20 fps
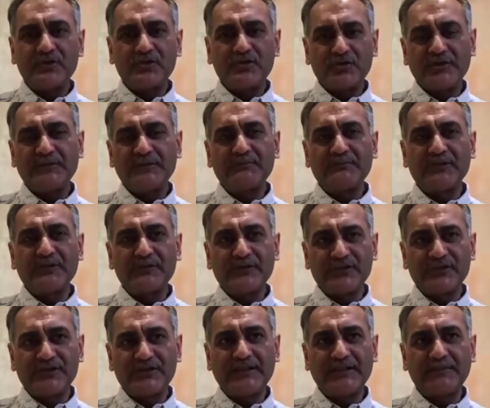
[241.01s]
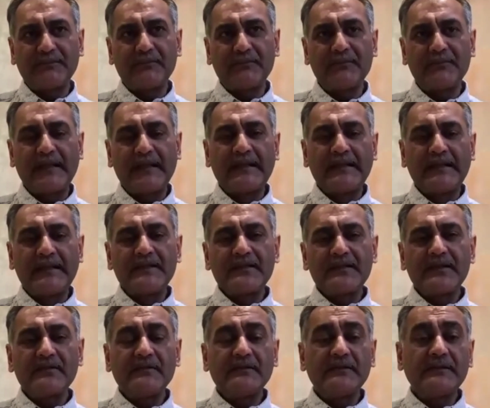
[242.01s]
treatment regime.
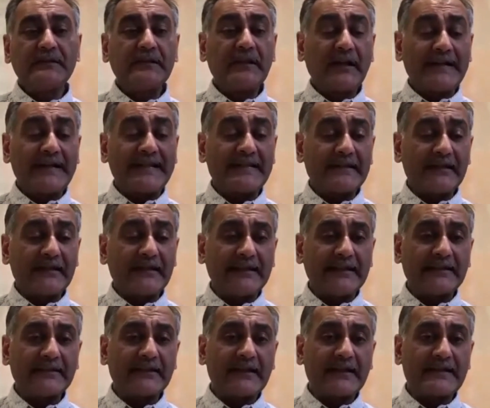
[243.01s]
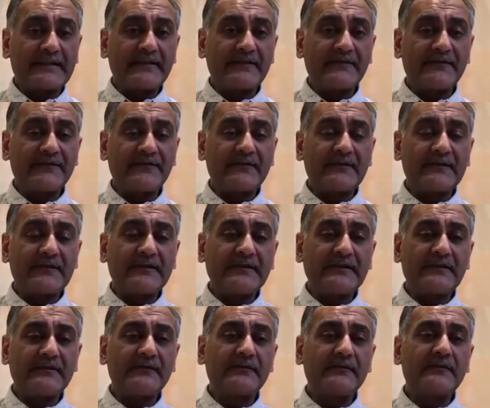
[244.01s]
So NICE guidelines have
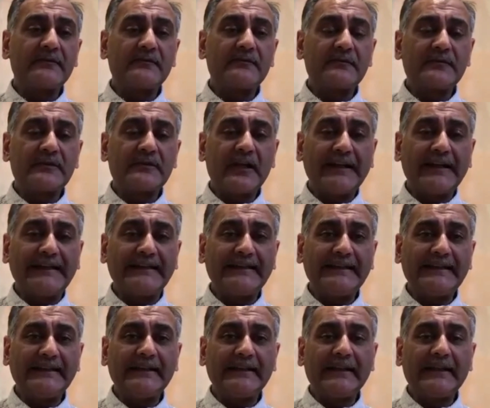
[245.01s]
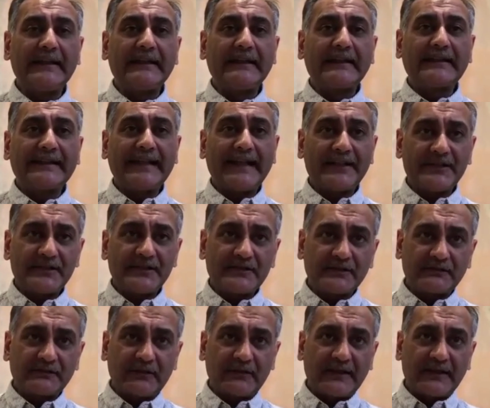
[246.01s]
kindly
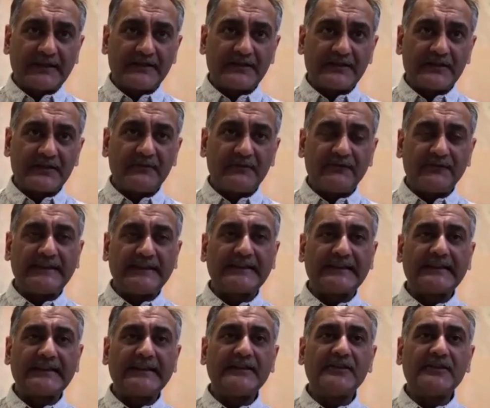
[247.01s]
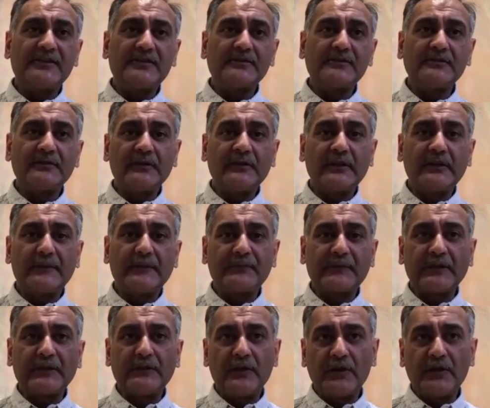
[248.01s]
categorized the feet into
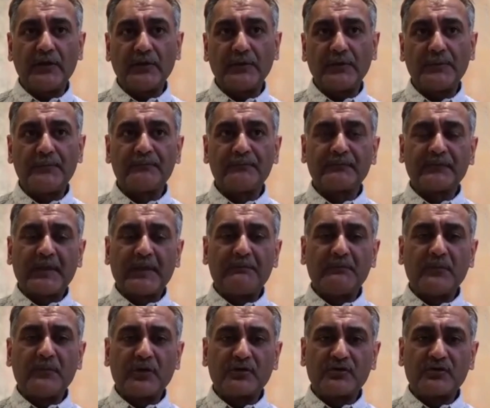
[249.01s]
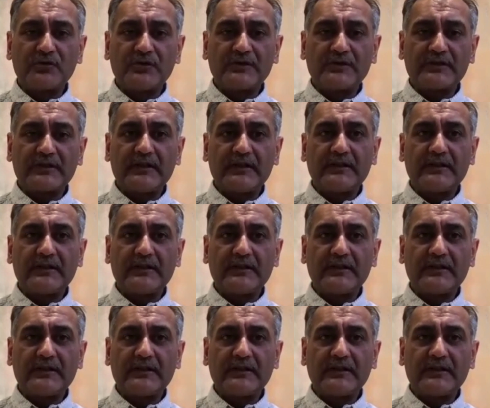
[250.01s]
low, moderate,